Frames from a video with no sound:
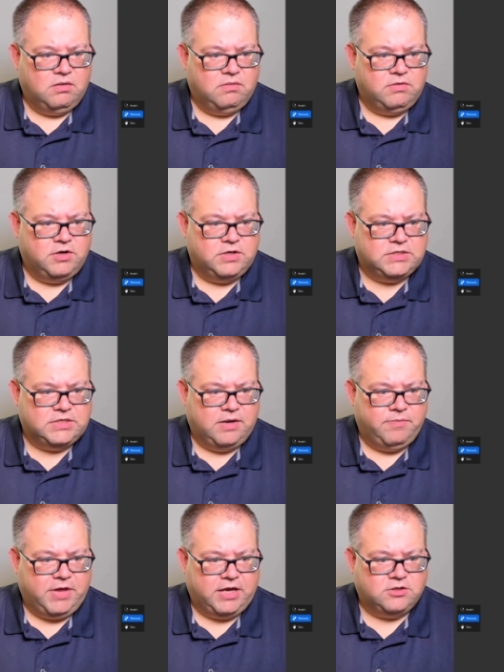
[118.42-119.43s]
you can see
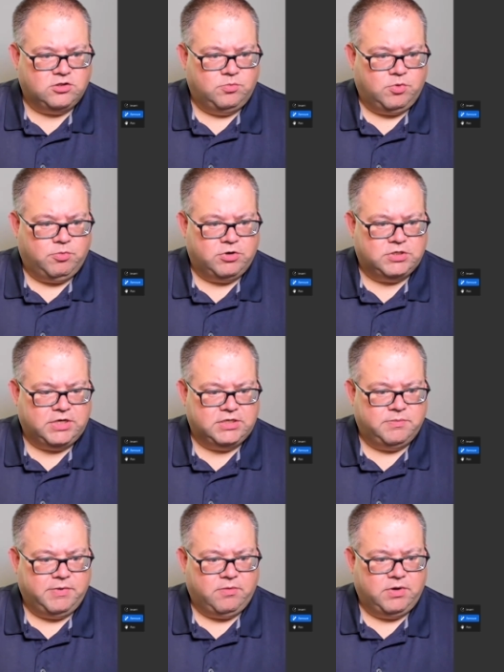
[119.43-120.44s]
I'm not super
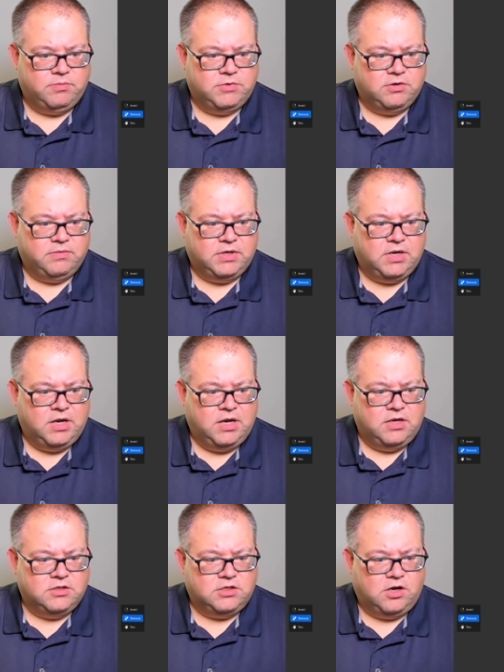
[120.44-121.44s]
precise about what I'm doing.
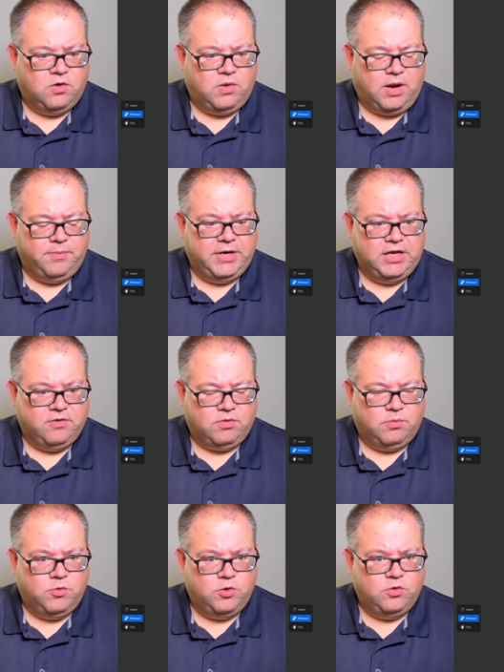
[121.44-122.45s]
So I'm going to hit
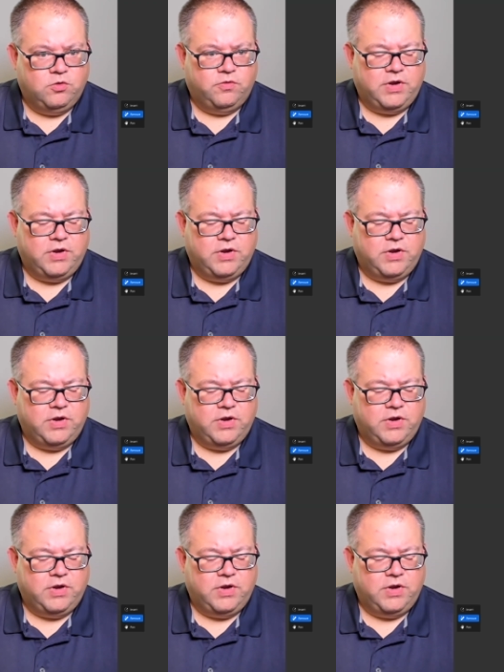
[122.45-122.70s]
remove,